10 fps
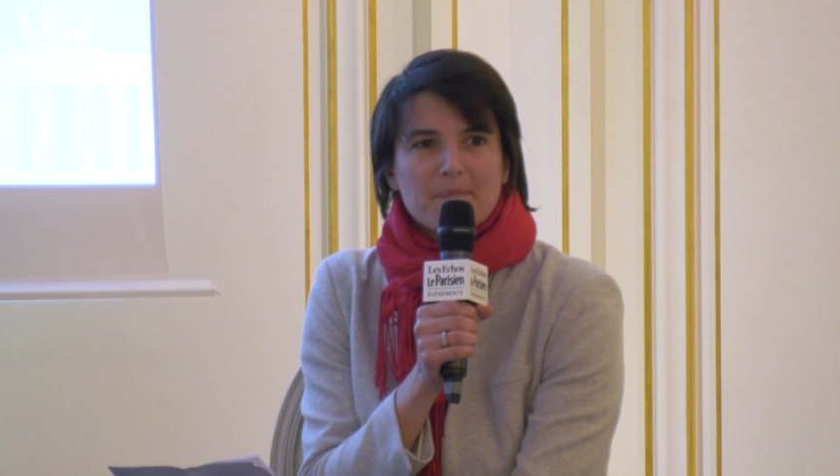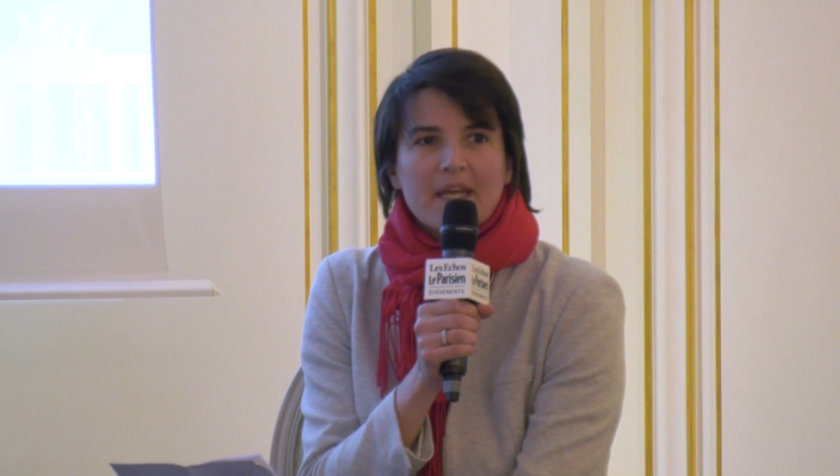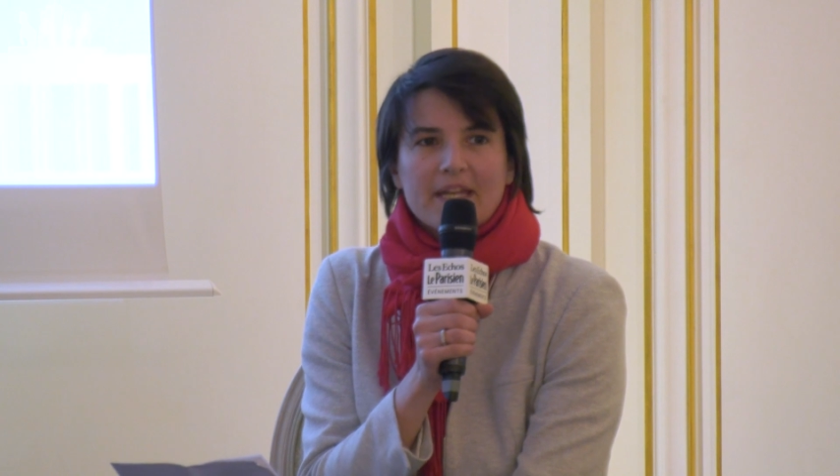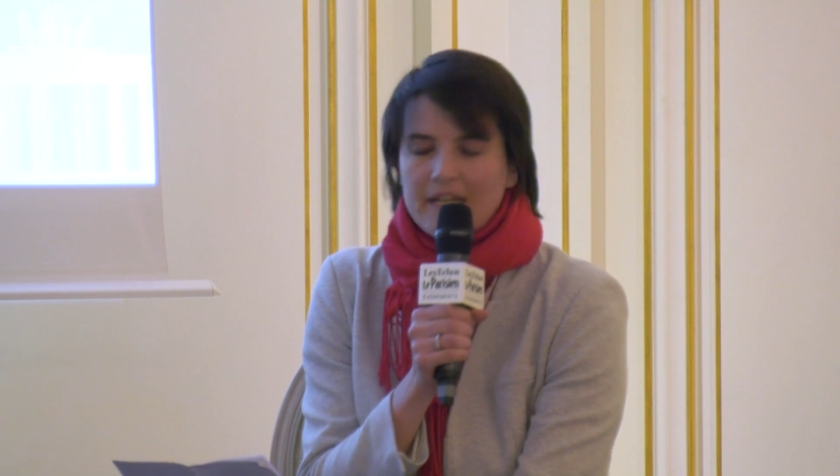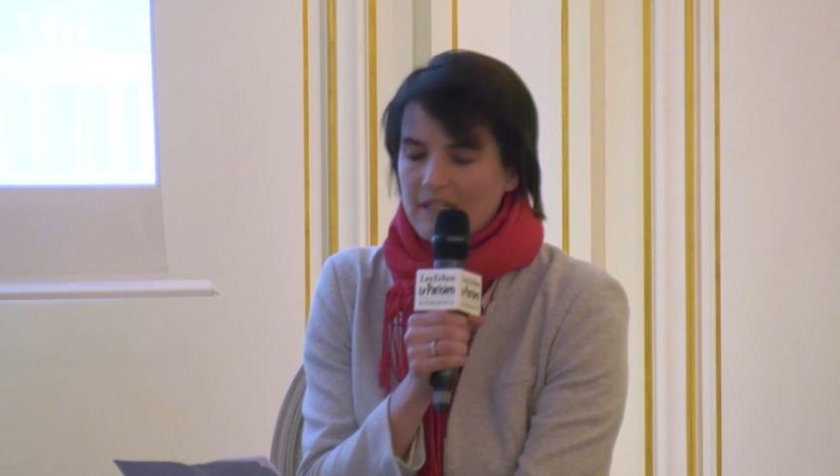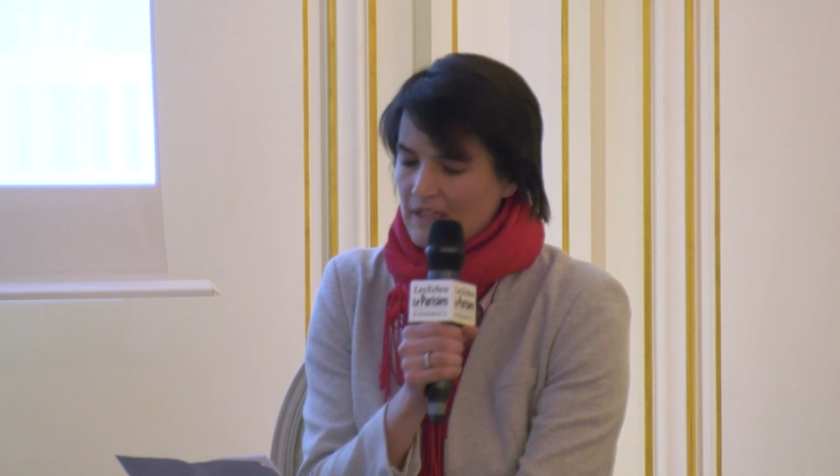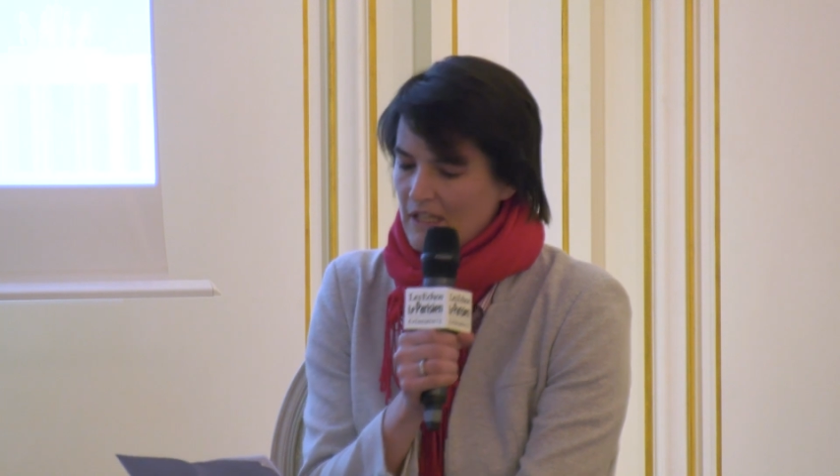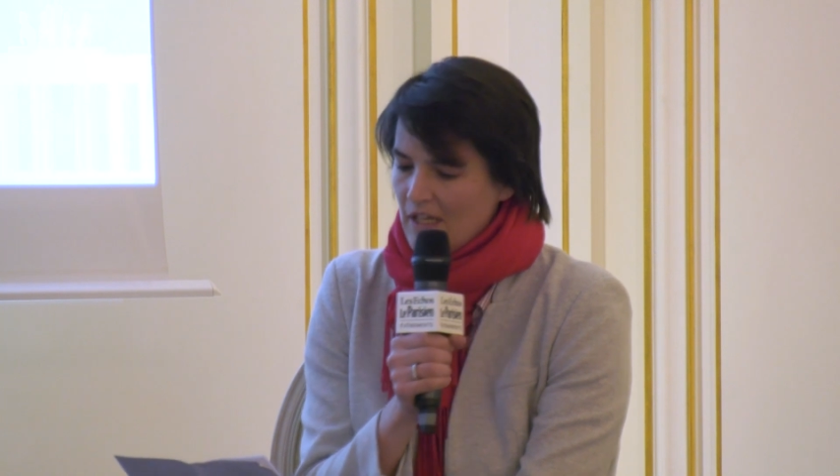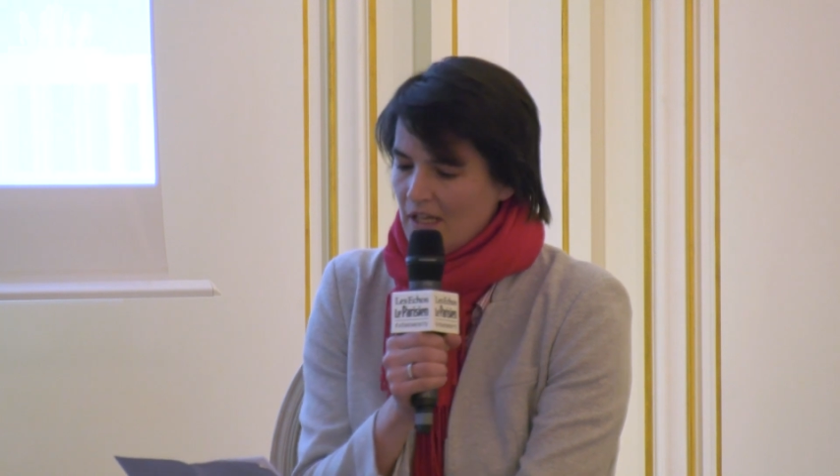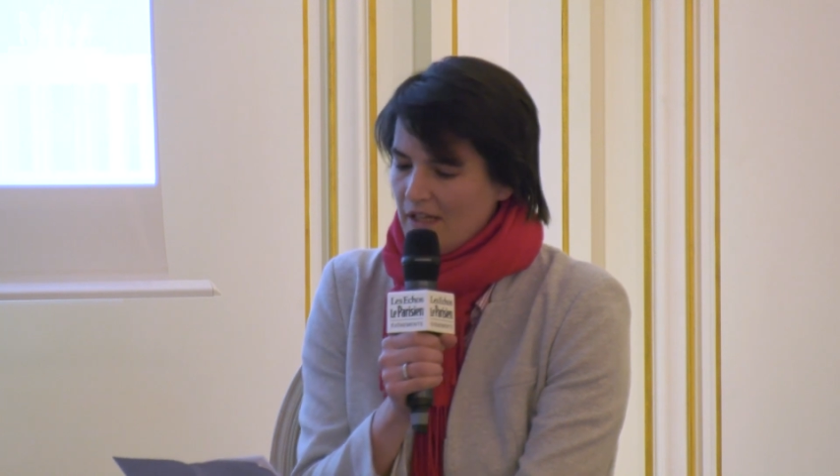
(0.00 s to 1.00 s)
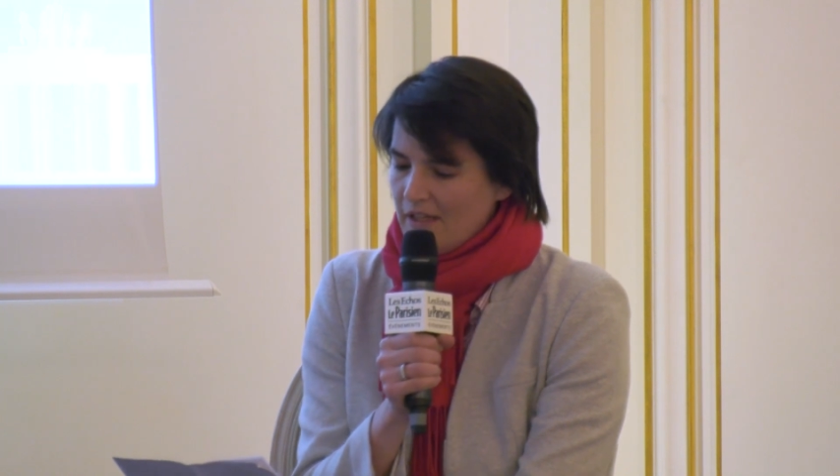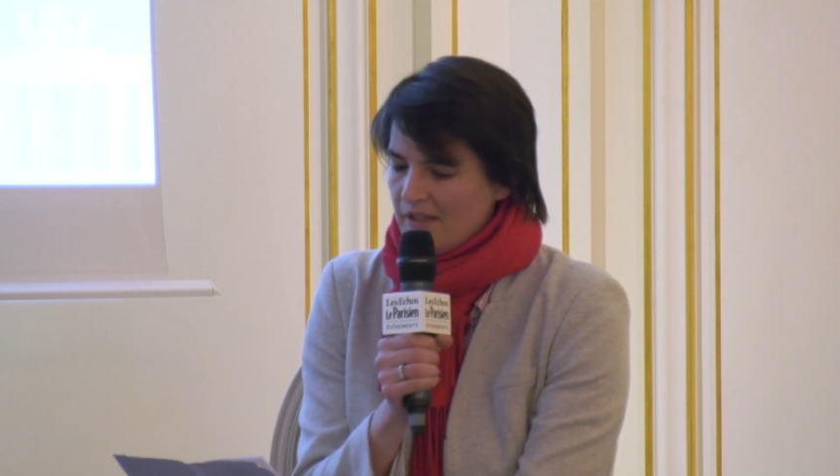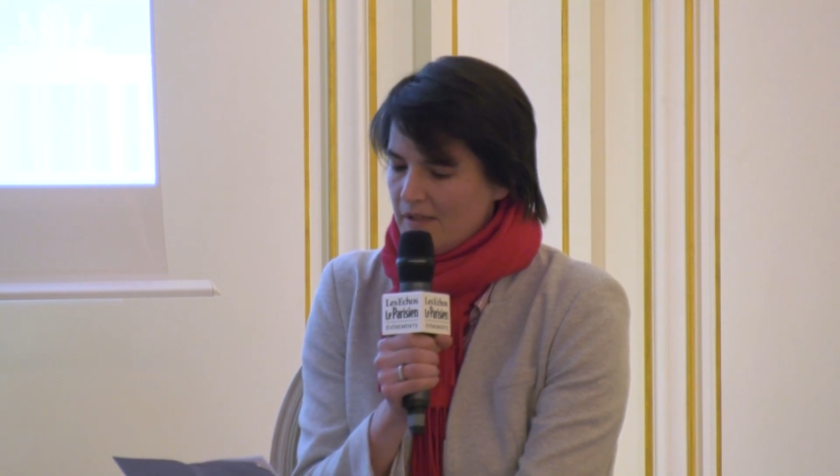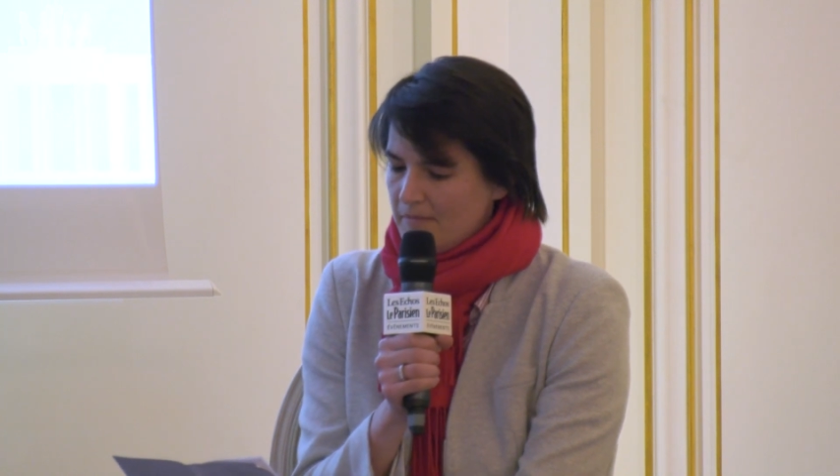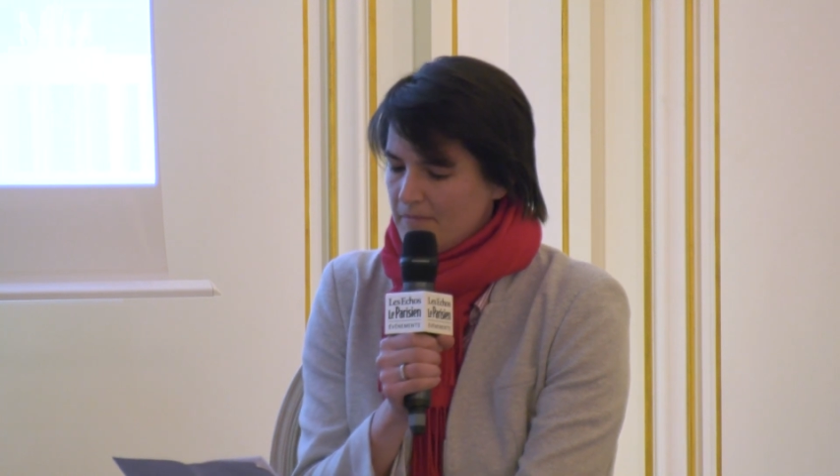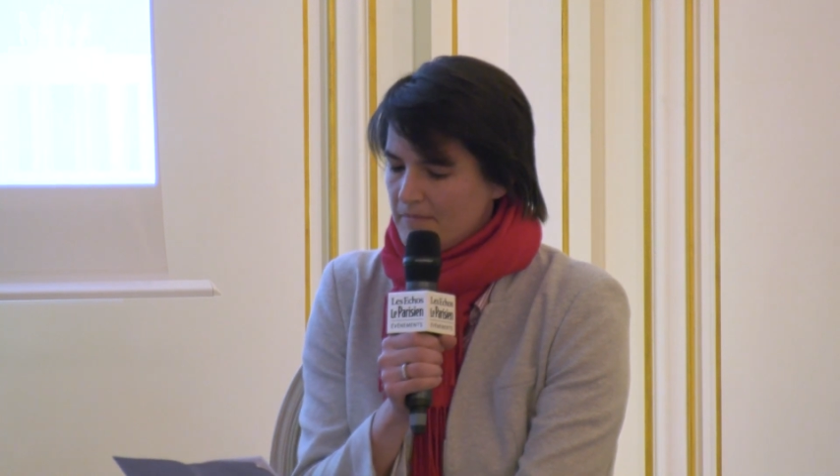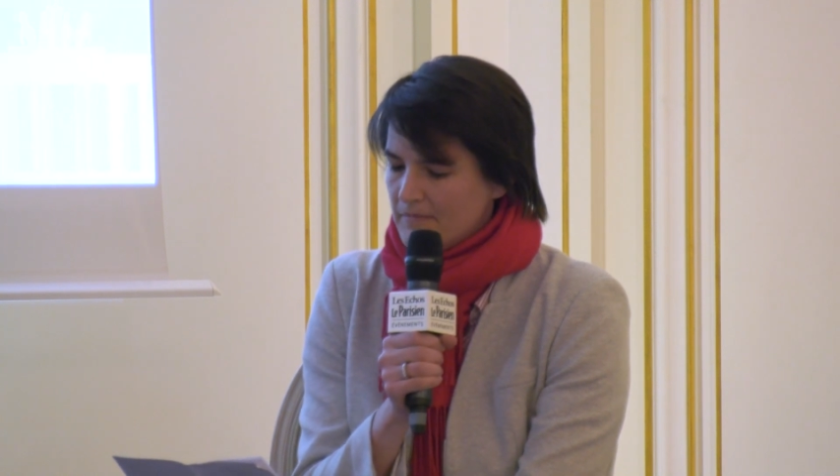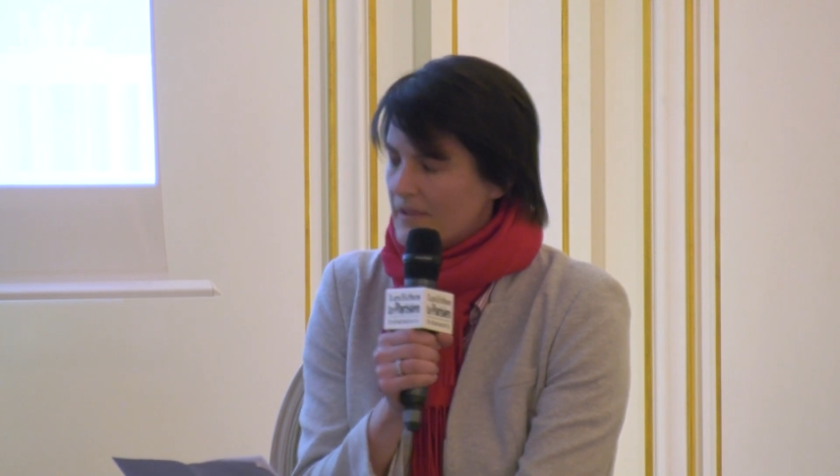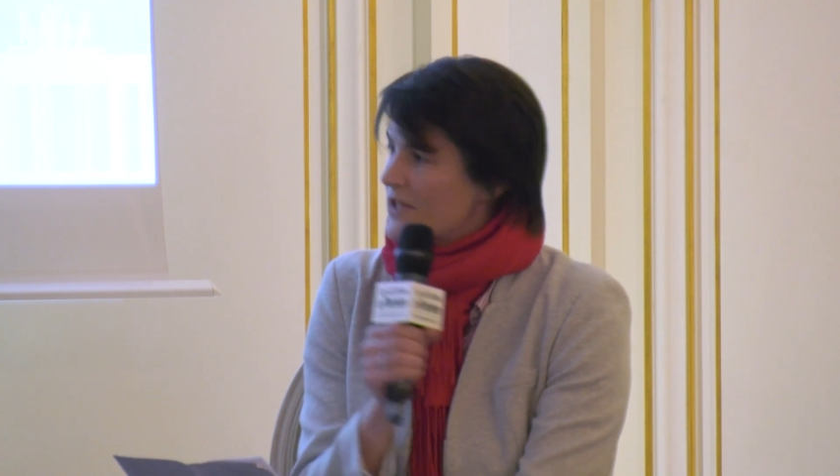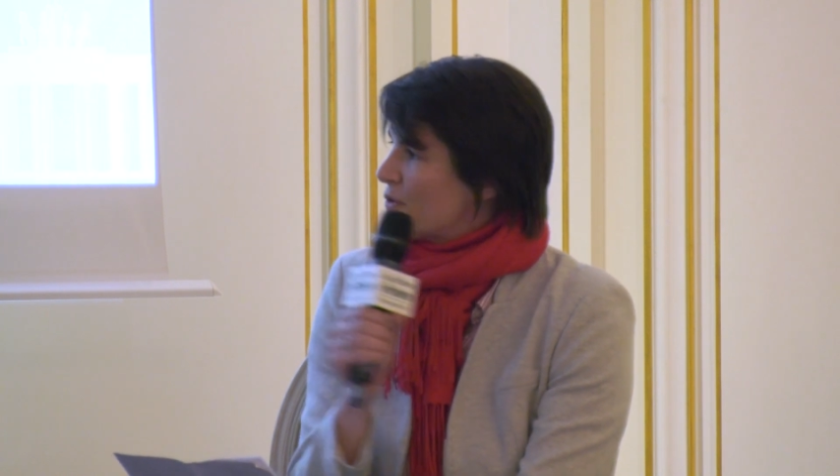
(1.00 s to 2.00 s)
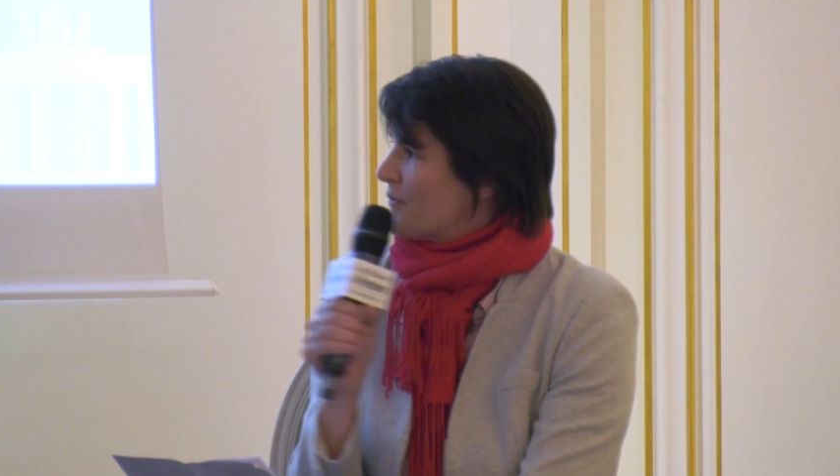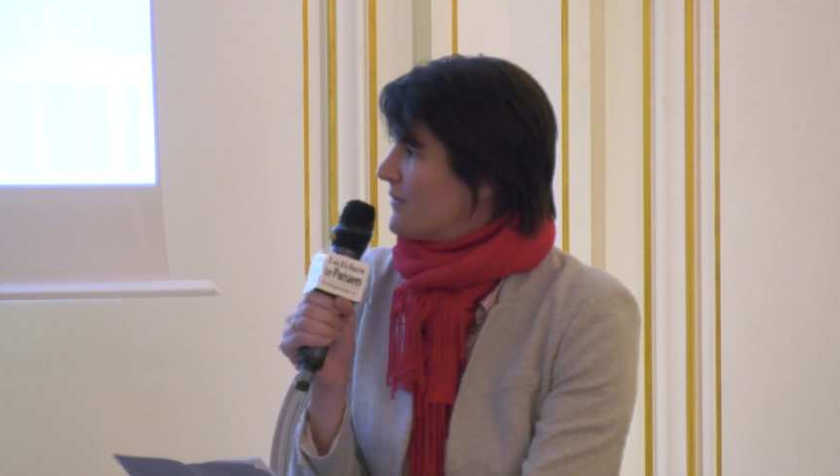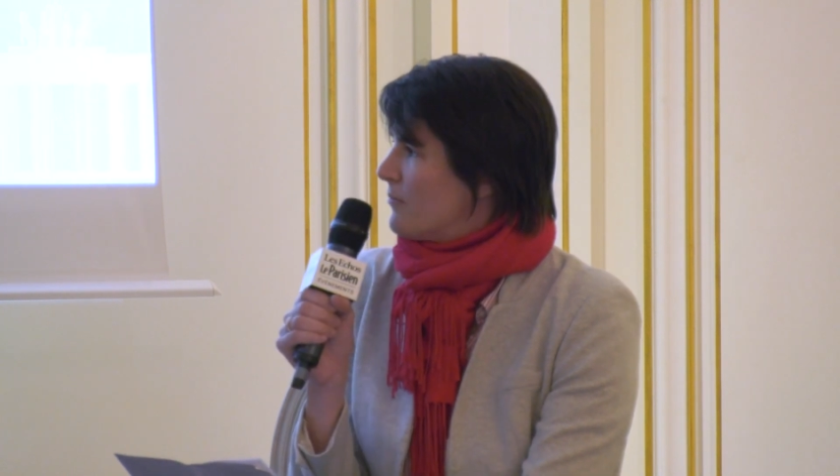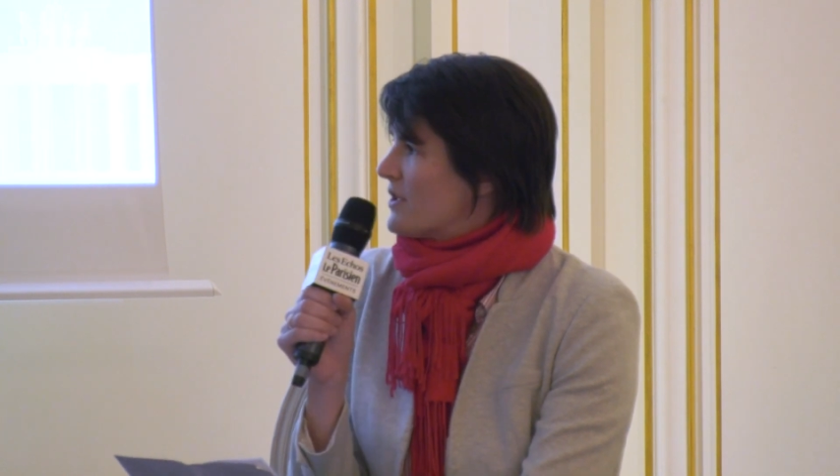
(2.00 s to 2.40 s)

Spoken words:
panel Sophie